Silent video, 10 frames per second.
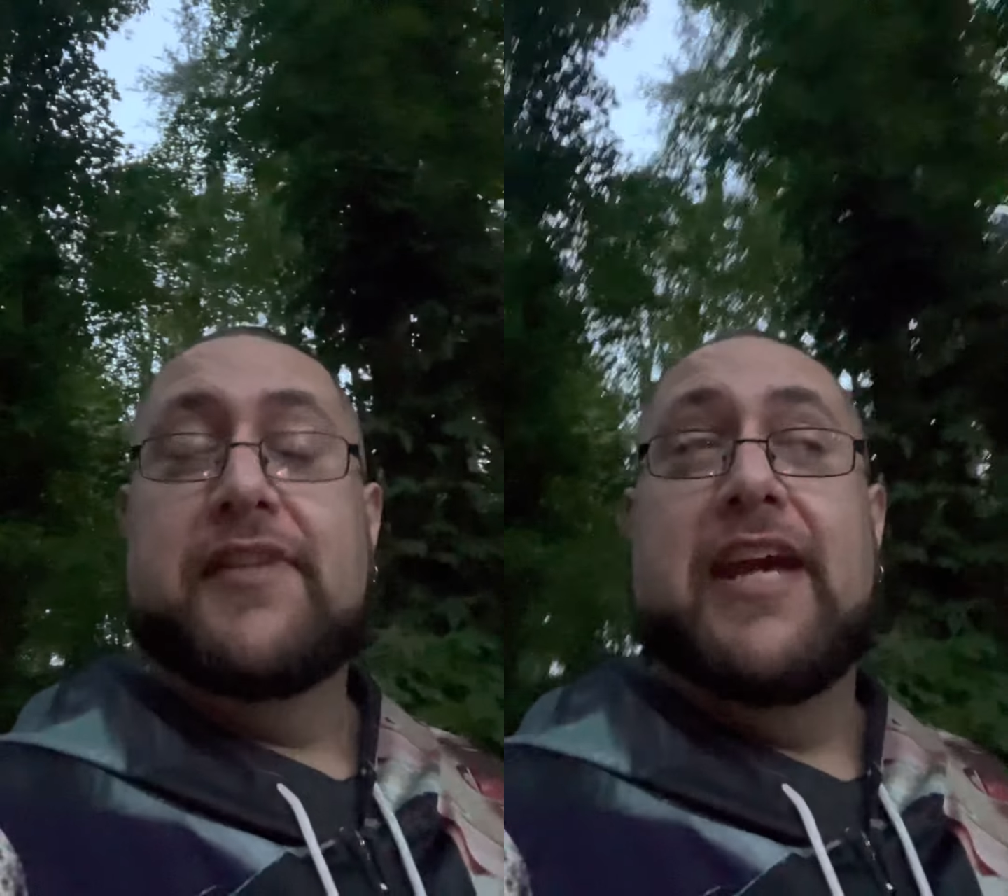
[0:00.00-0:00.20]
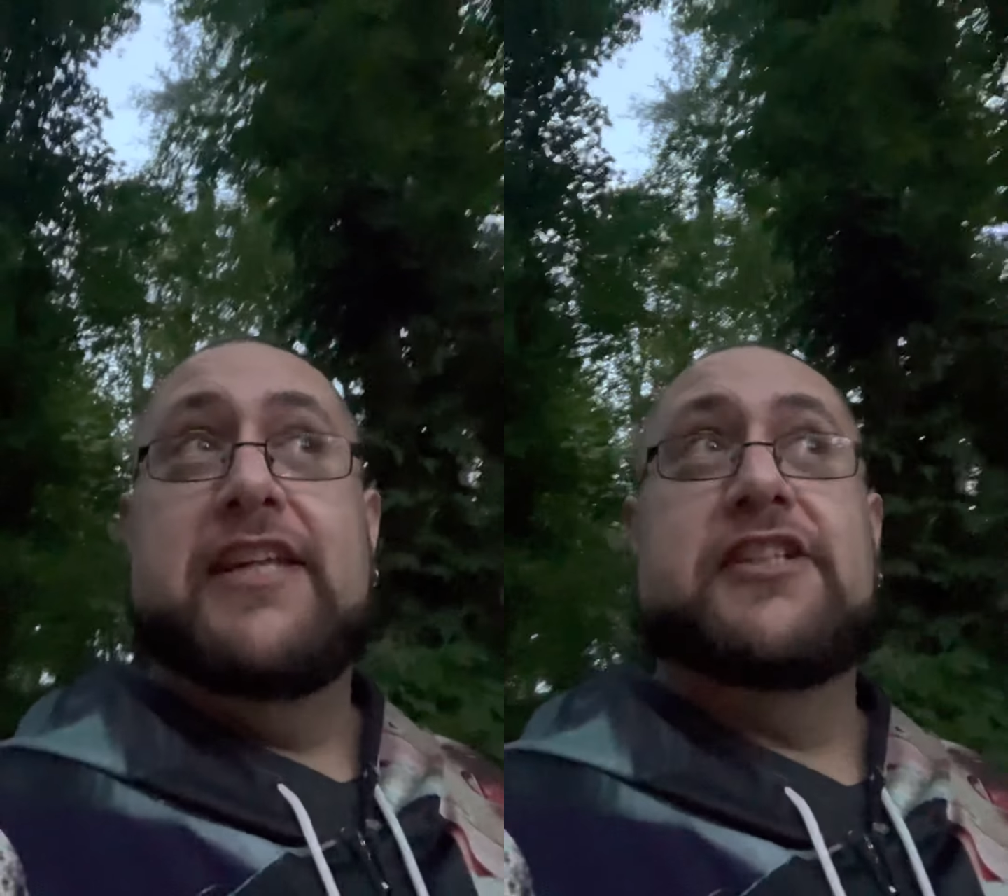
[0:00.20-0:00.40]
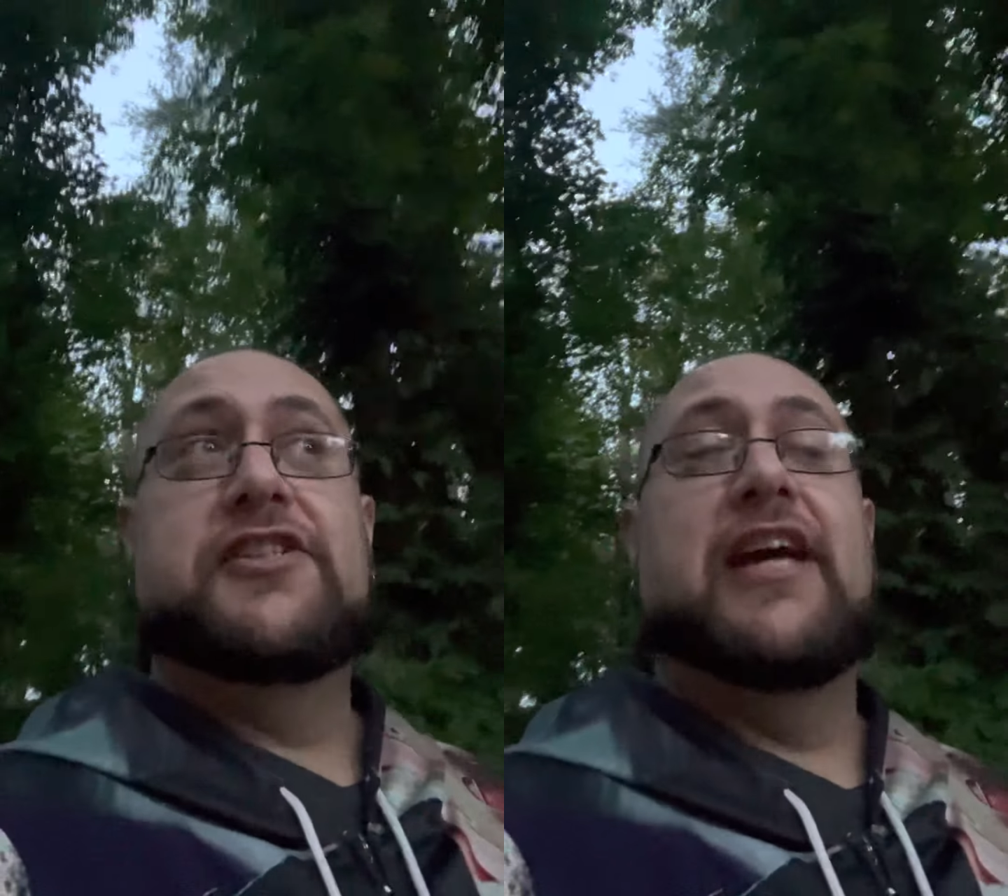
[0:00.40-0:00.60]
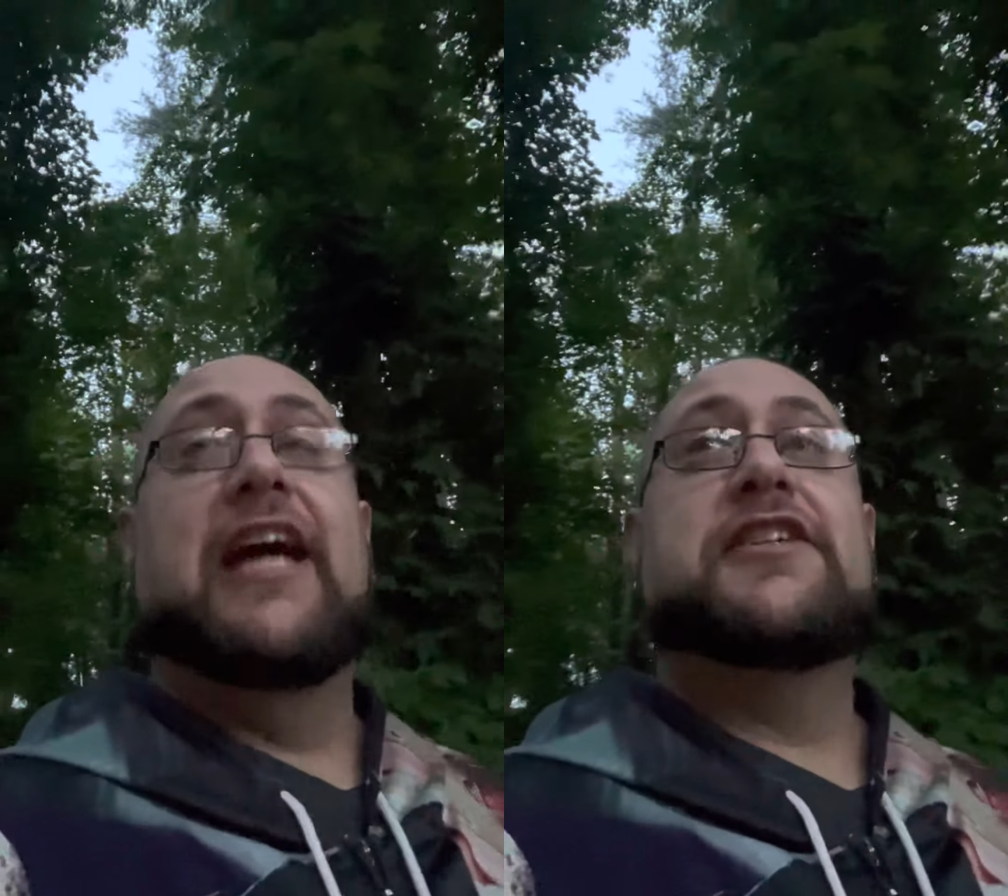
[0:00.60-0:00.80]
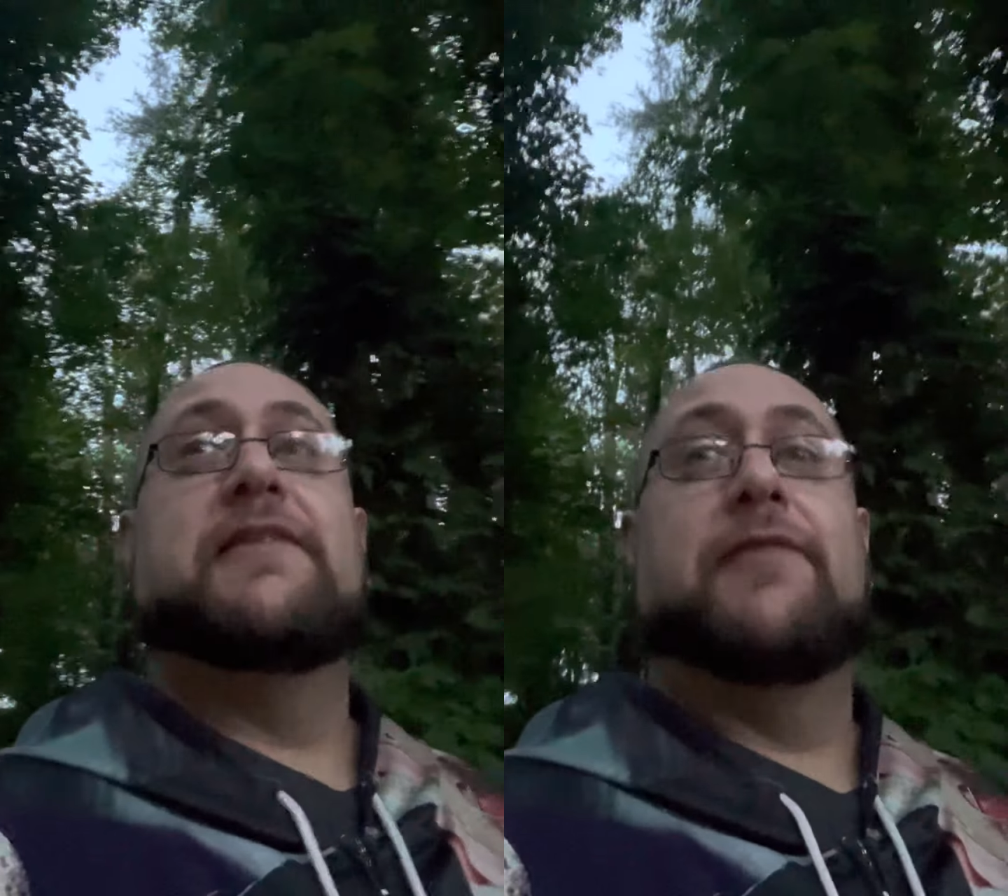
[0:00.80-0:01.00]
and he's
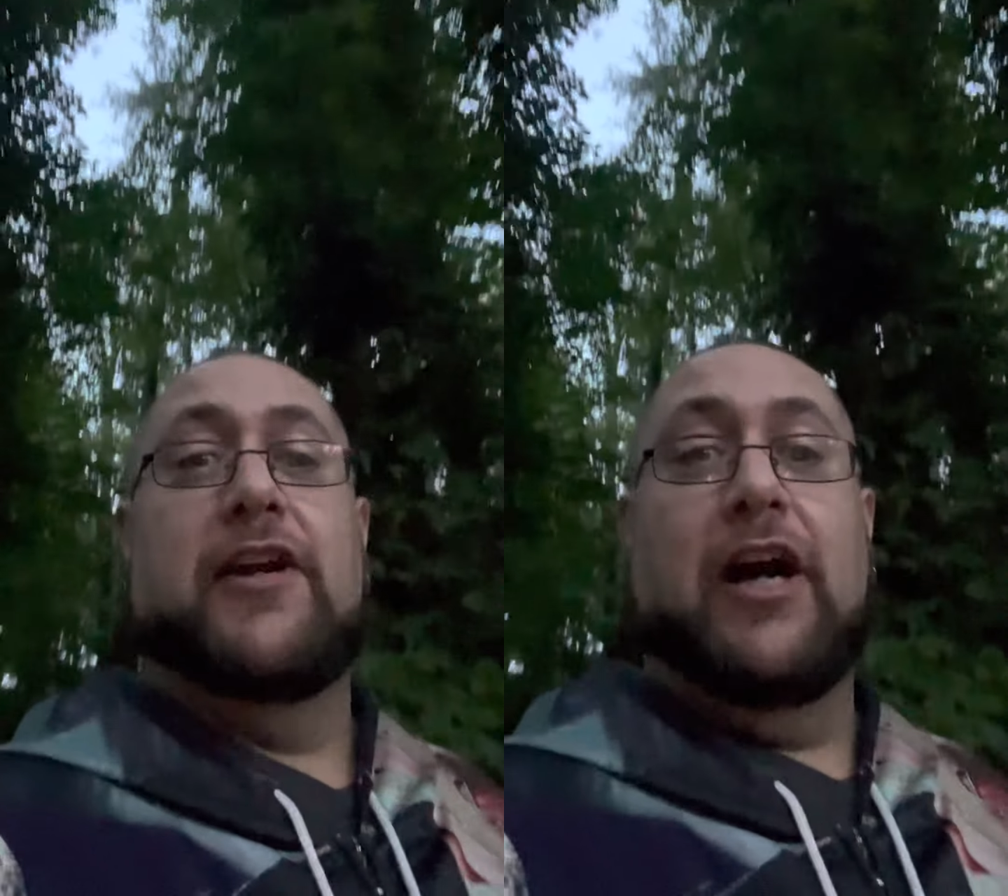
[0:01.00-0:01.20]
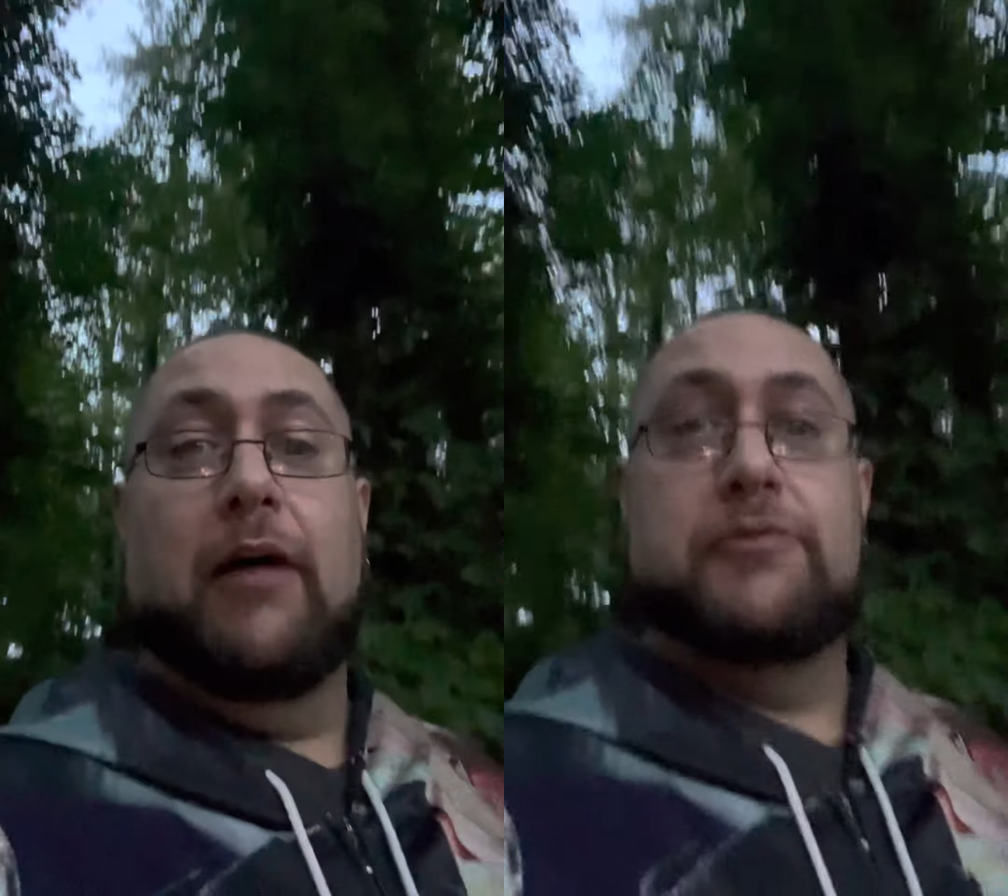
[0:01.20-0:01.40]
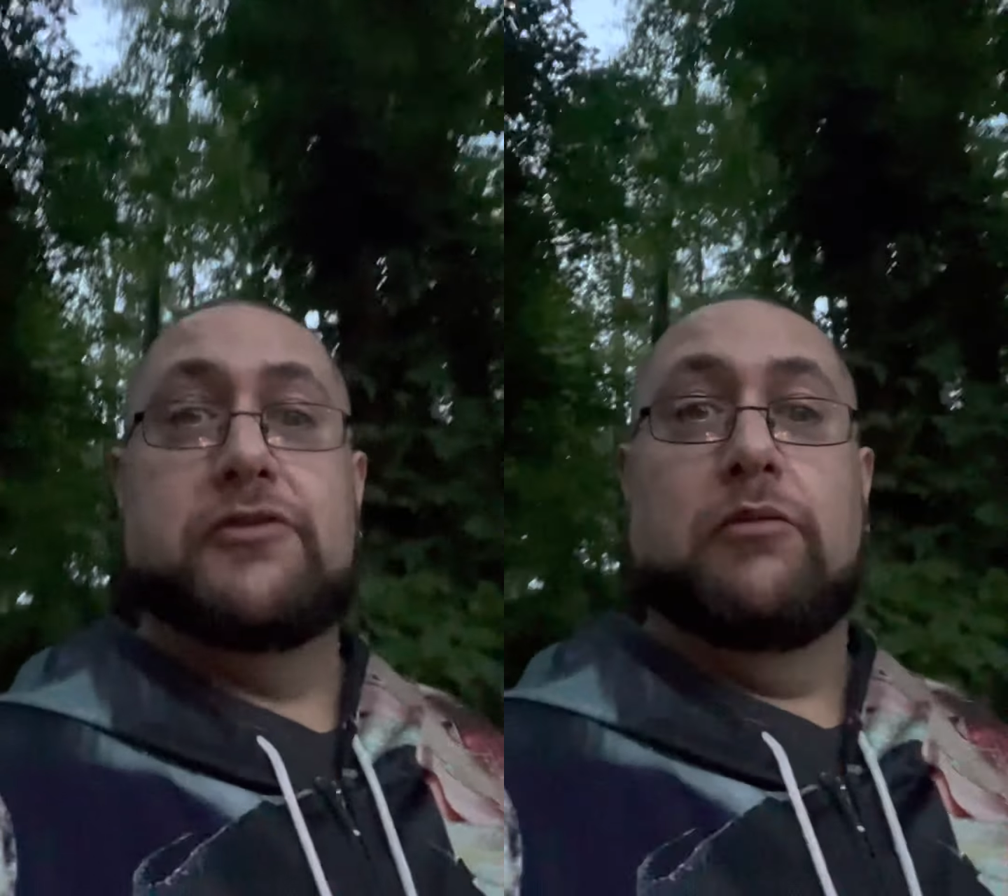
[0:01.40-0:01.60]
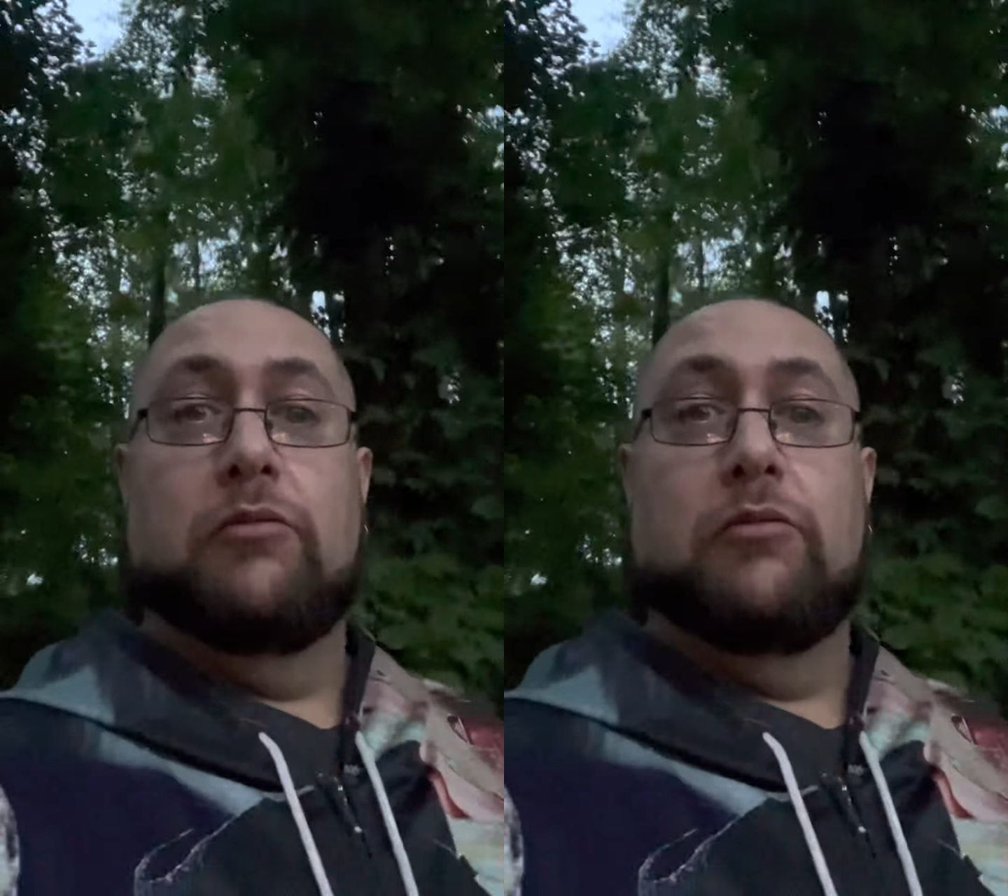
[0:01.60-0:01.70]
asking for help. So,